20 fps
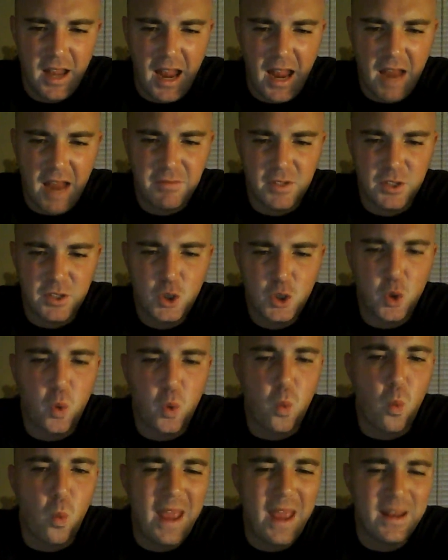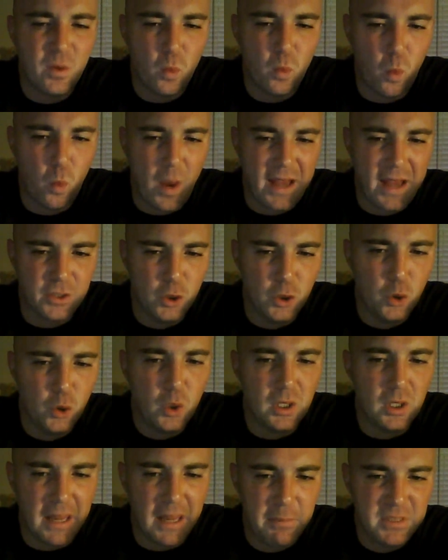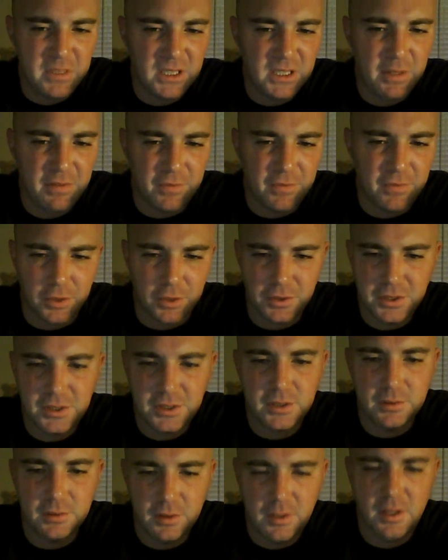And then Twitwit, who claims to be first.